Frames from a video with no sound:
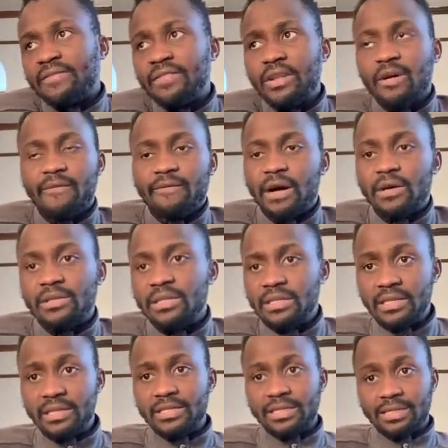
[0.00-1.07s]
not found the
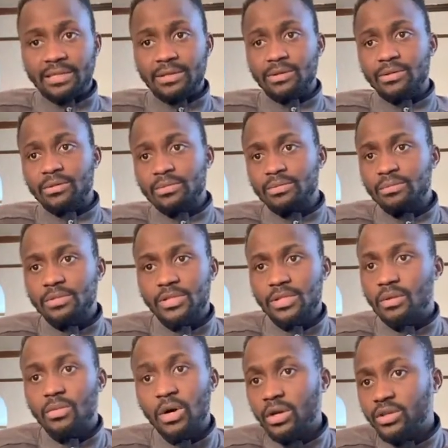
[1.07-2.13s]
need to do
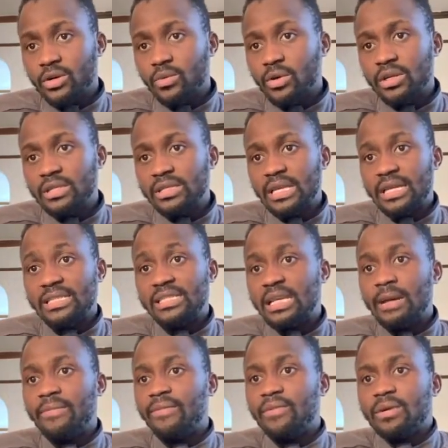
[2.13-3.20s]
some other ones
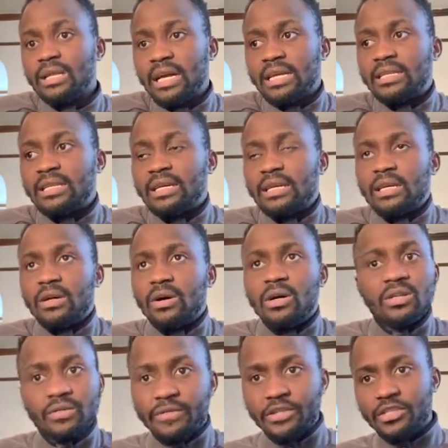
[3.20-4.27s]
except for like the
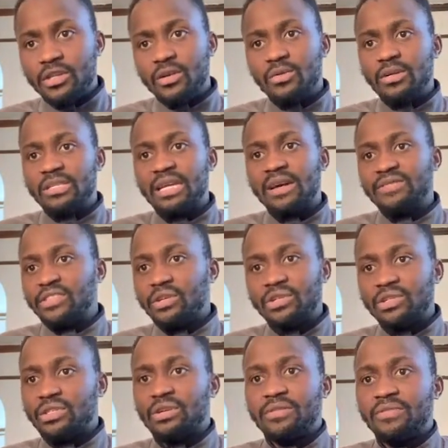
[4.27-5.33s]
unofficial ones I've
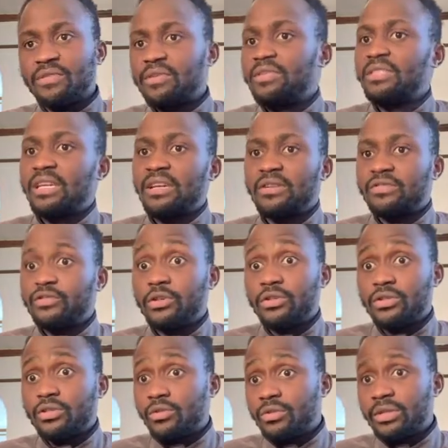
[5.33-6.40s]
just done for the sake of
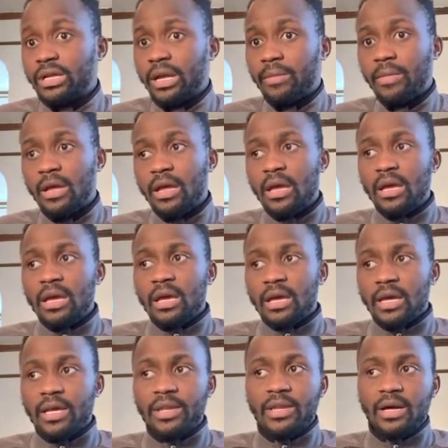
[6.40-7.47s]
just doing them.
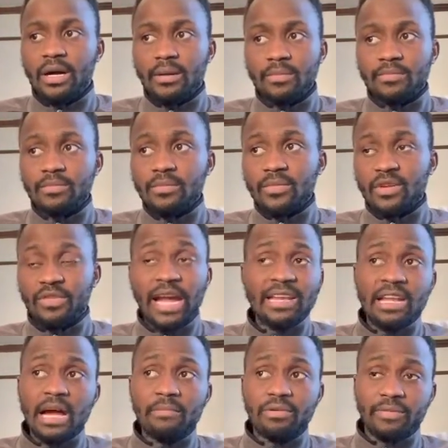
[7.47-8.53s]
And right
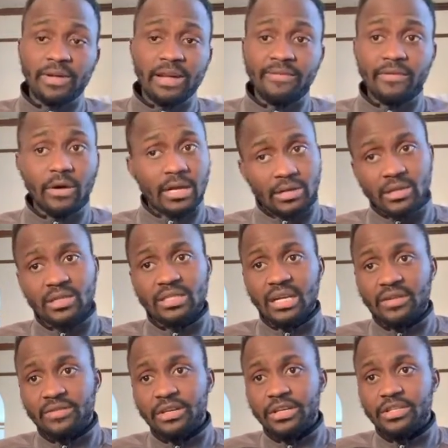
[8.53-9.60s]
now I'm preparing for another
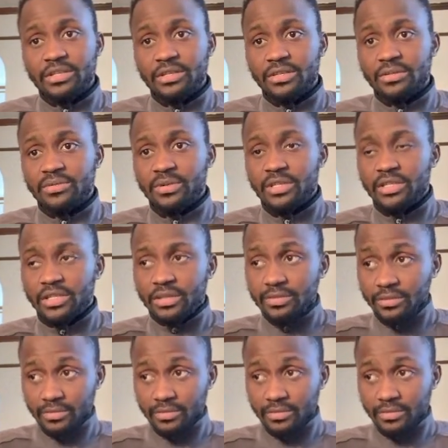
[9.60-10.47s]
certification, which